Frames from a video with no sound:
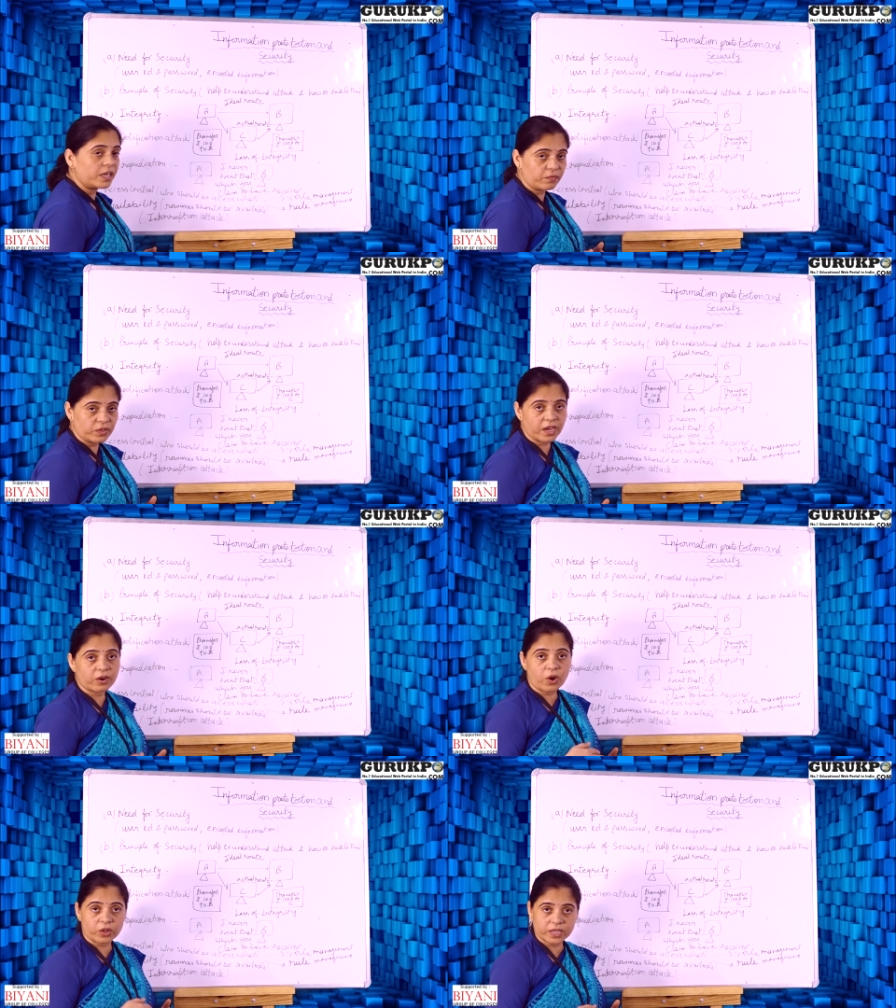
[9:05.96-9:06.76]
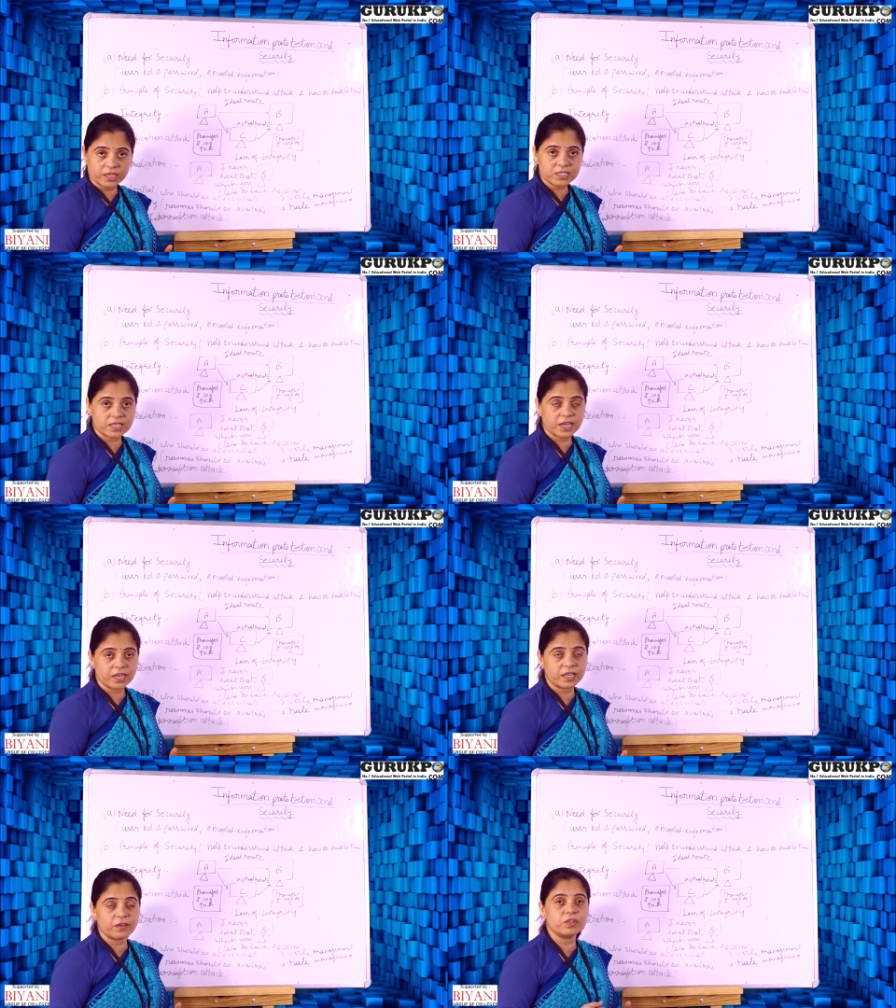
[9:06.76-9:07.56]
If they are
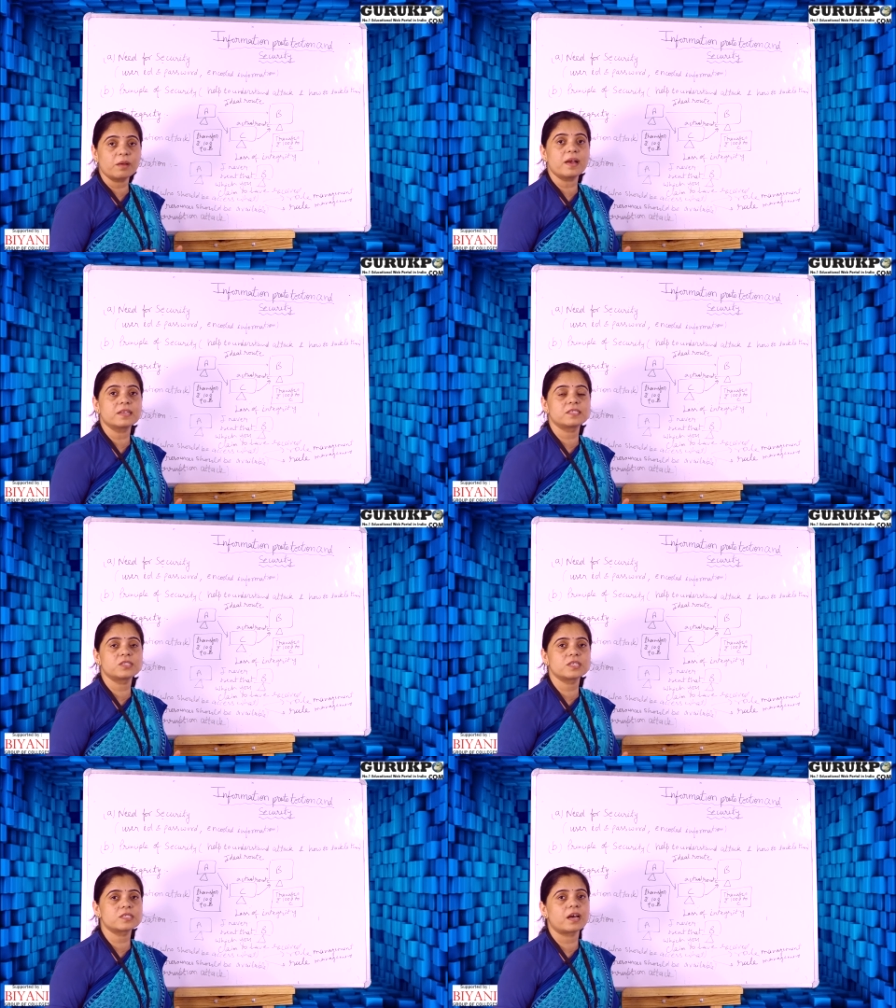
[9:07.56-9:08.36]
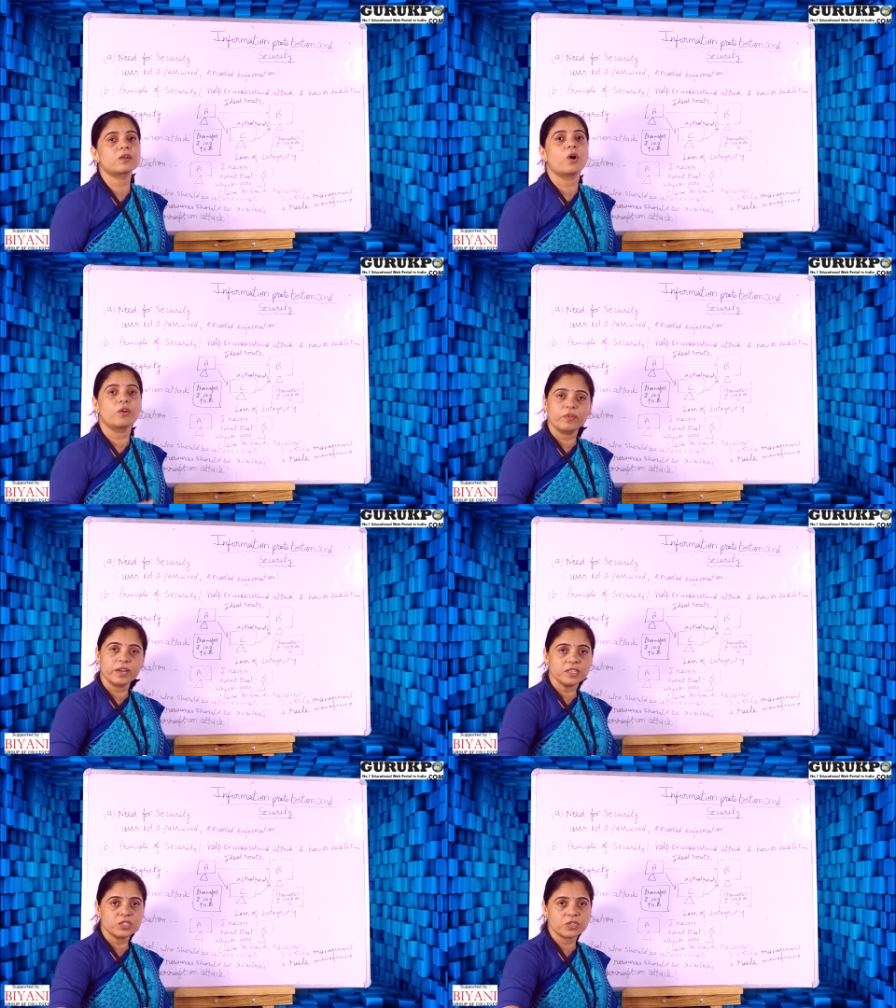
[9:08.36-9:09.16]
authenticate, if the messages are
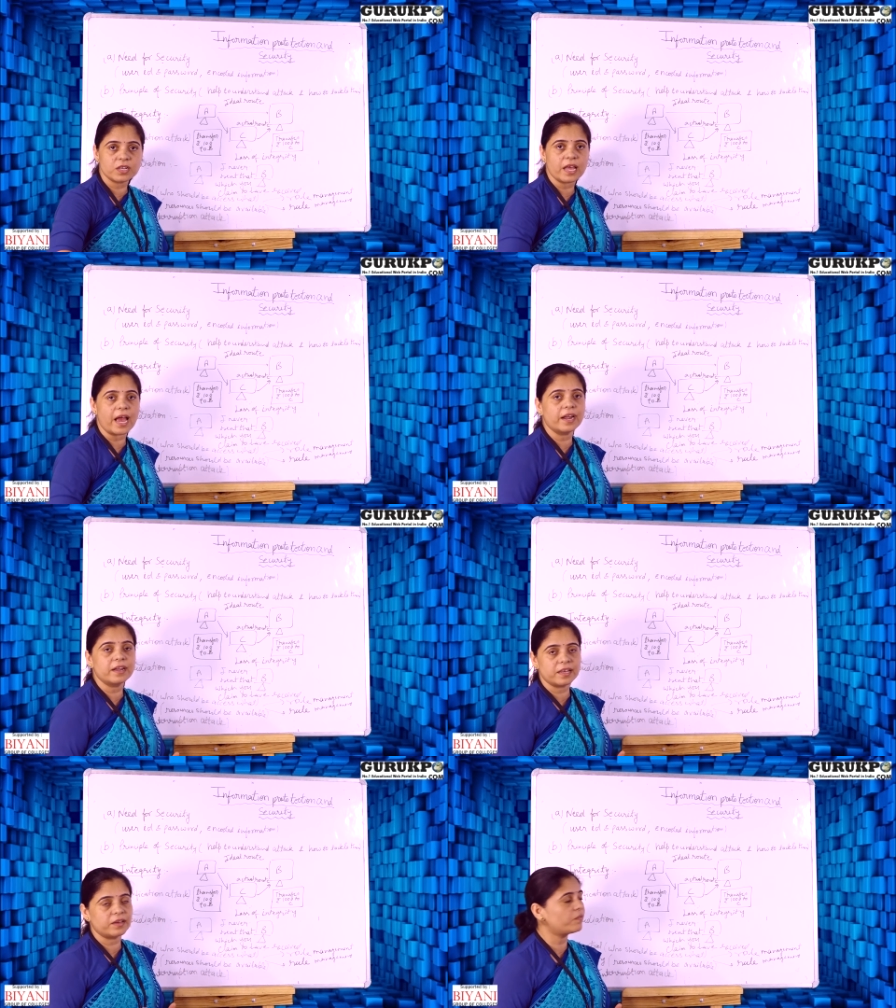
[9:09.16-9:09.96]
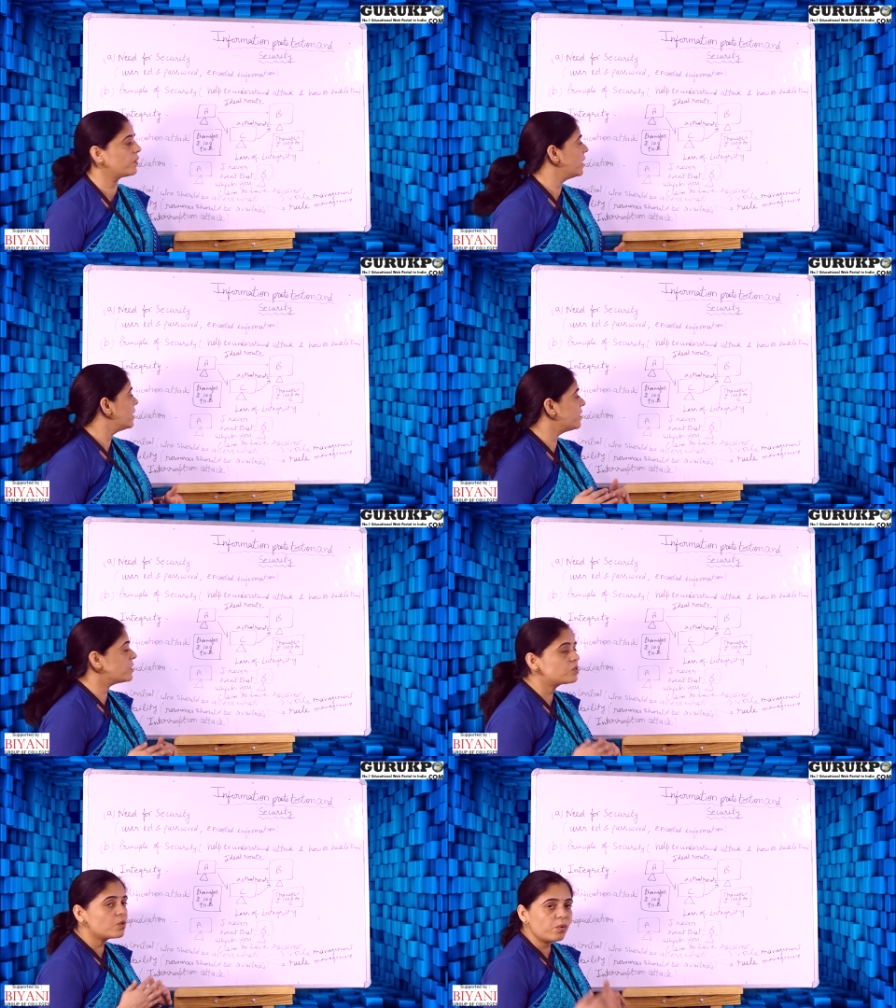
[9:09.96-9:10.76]
confidential, and if there
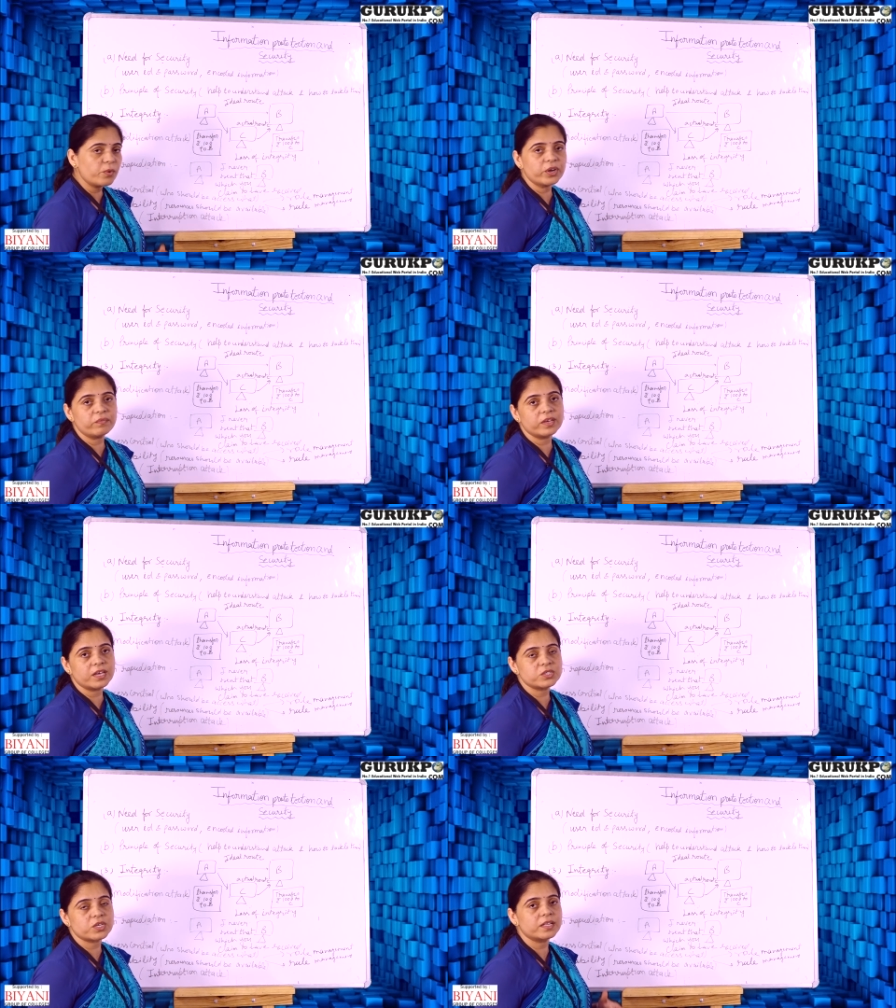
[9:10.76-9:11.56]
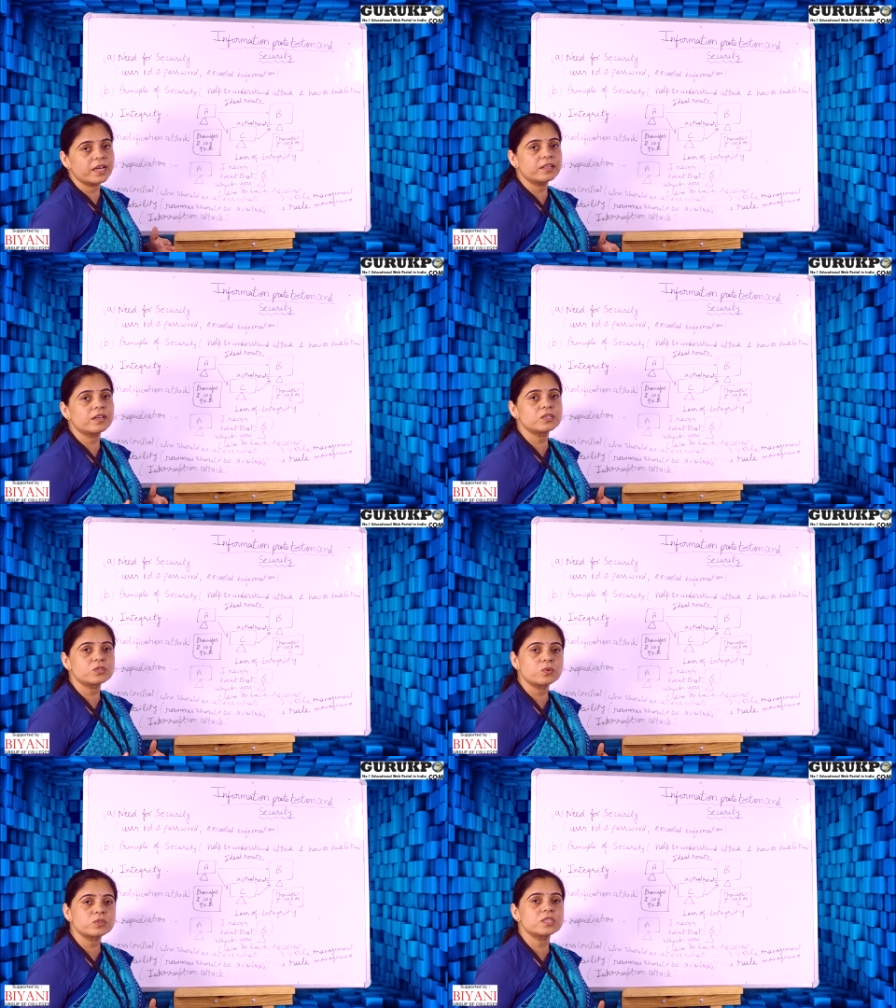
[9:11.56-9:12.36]
is no modification, then the
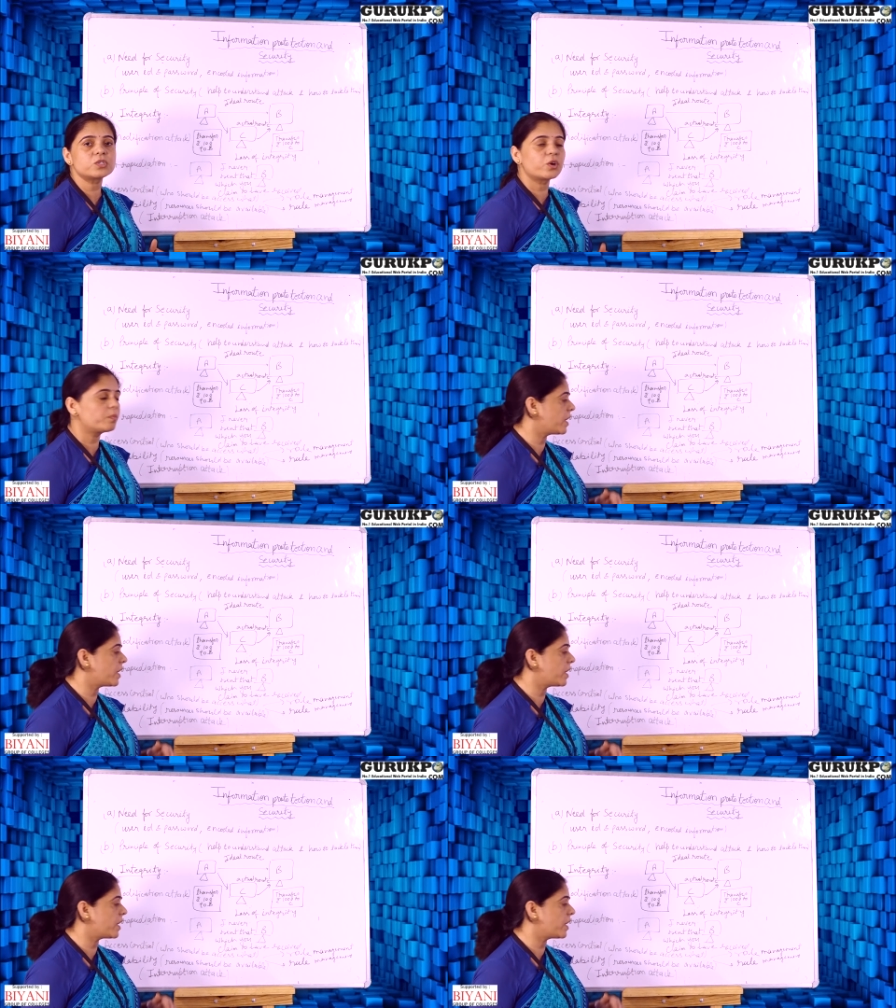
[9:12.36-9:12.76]
resources should be